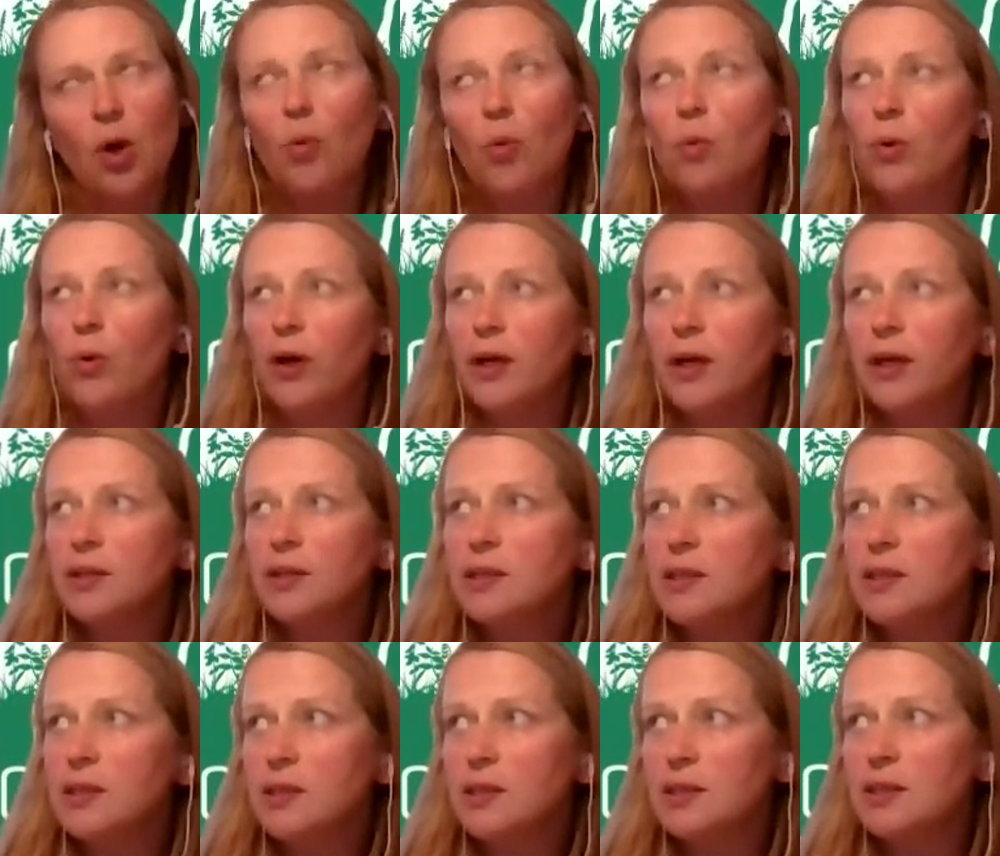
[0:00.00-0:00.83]
Why
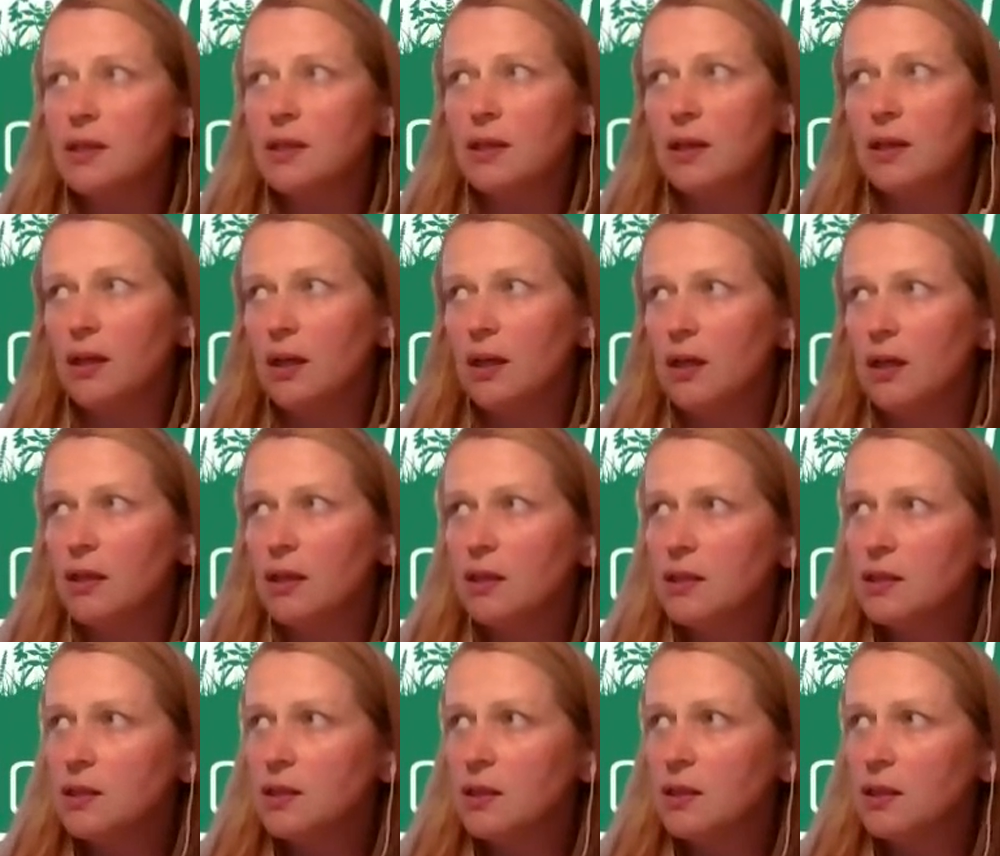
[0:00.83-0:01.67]
did
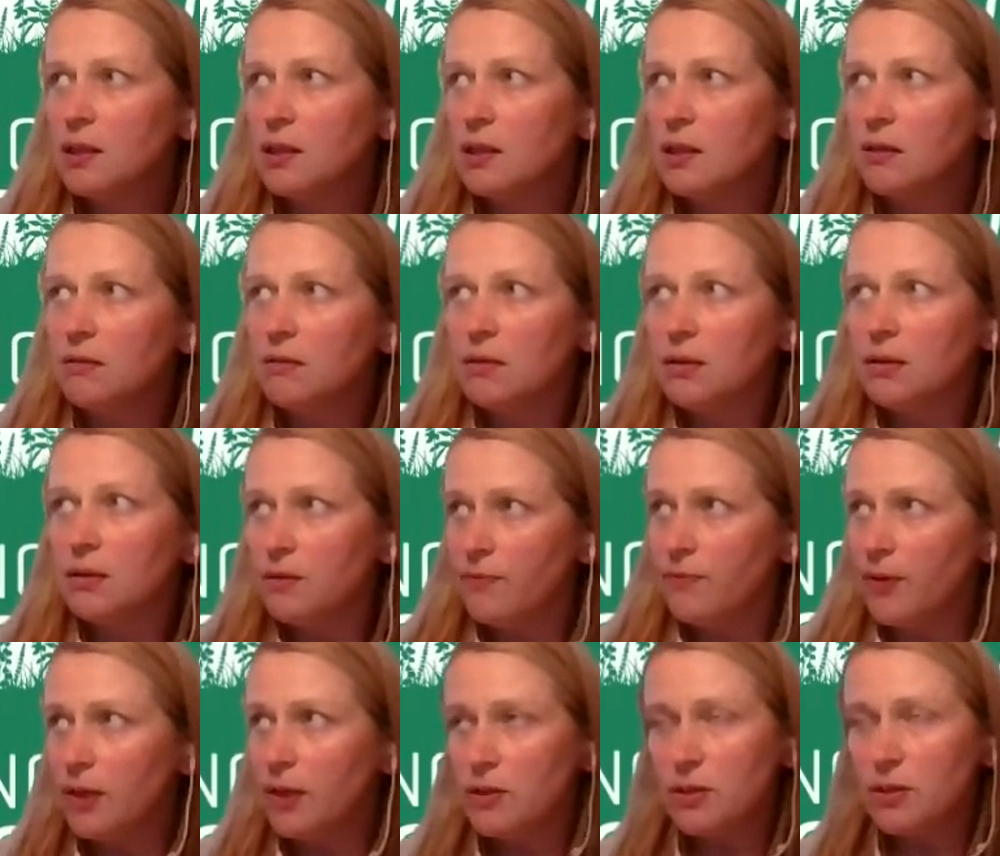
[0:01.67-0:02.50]
Anita, the
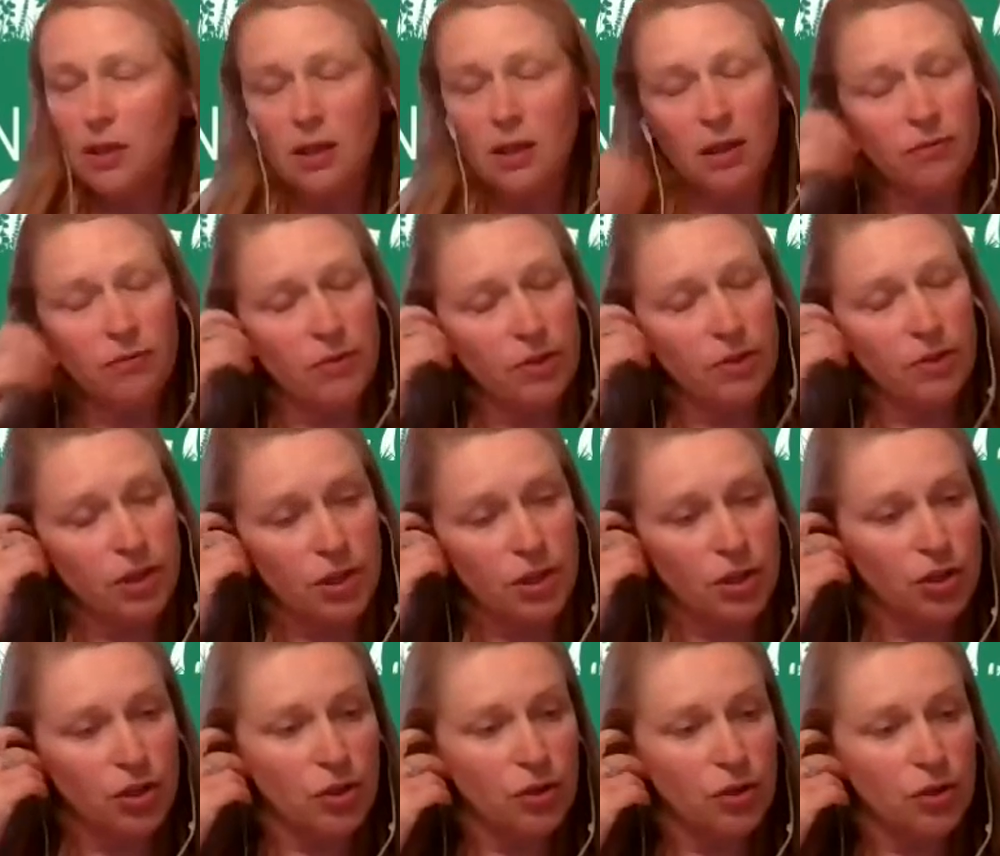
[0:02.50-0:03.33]
founder,
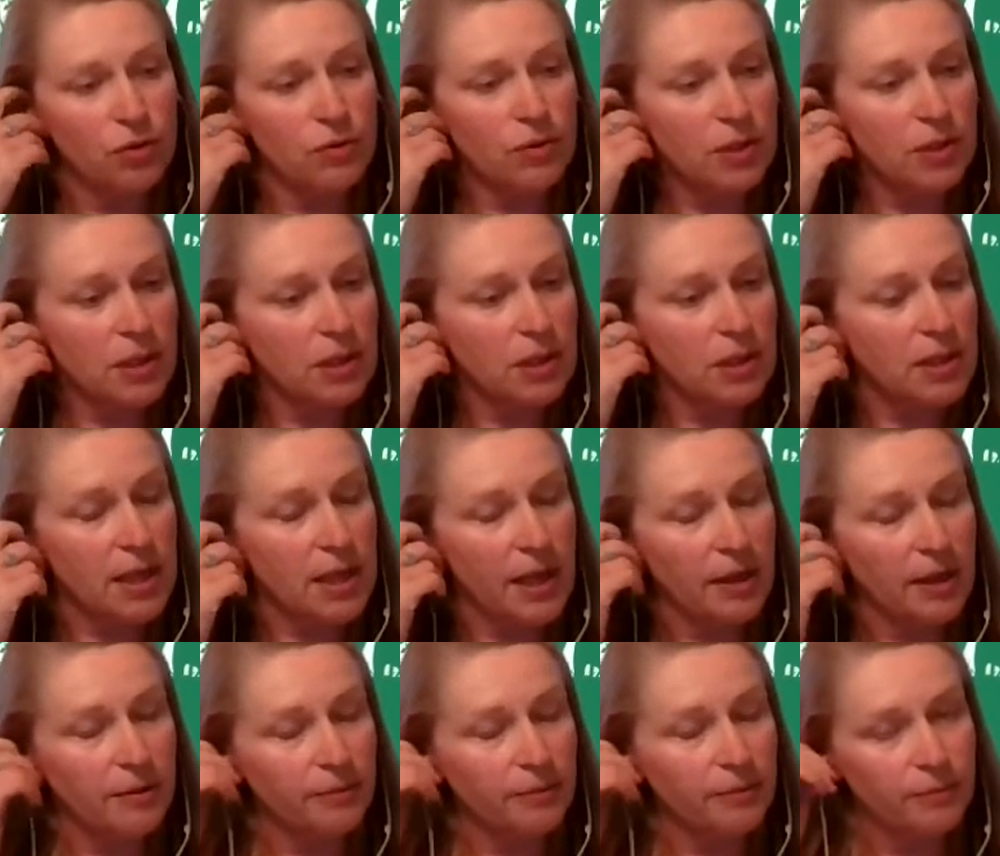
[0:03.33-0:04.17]
originally choose East
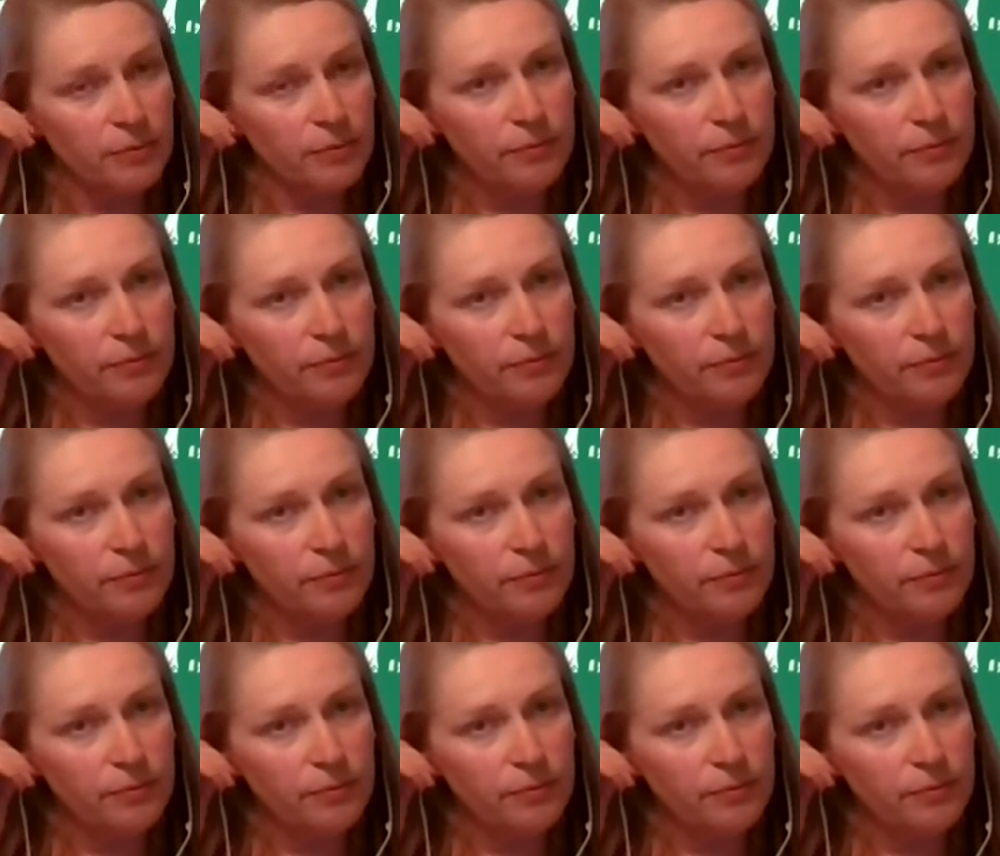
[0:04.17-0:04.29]
Clare?